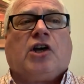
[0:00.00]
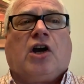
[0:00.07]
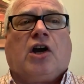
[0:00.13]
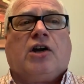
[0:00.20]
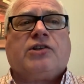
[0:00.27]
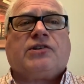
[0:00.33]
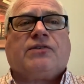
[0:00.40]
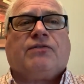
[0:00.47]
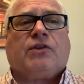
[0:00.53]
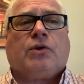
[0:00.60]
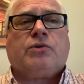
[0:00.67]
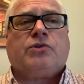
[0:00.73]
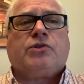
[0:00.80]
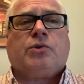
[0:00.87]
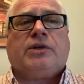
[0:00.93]
hearts of
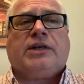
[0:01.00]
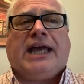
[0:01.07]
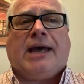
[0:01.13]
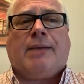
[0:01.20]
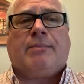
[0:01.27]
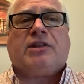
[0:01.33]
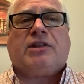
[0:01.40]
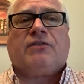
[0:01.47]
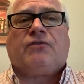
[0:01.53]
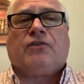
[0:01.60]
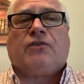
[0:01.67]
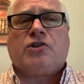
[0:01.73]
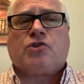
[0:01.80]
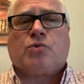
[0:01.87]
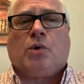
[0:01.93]
those who inhabit the
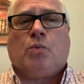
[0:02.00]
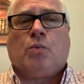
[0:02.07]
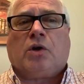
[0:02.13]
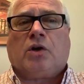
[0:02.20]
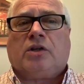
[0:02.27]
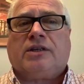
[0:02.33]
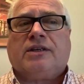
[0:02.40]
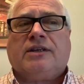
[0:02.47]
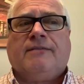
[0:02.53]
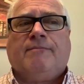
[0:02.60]
virtual world,